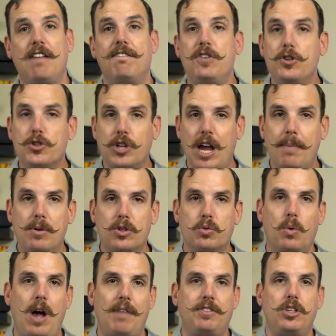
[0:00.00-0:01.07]
and future gamers
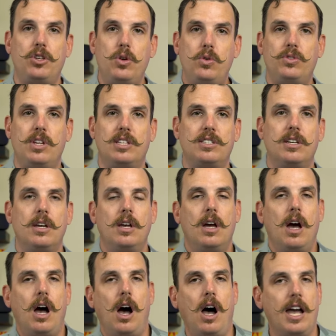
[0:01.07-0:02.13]
will have to use it
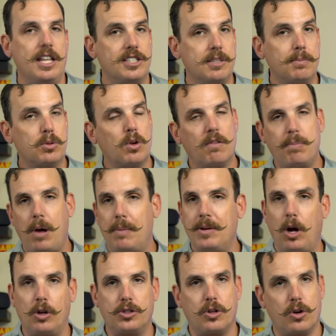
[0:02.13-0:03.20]
in some sort of probably
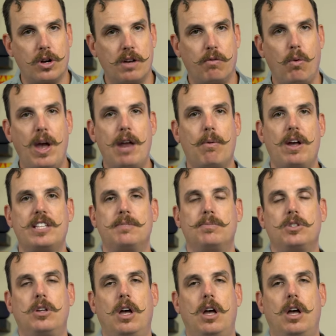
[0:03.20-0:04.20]
alternative way, right, some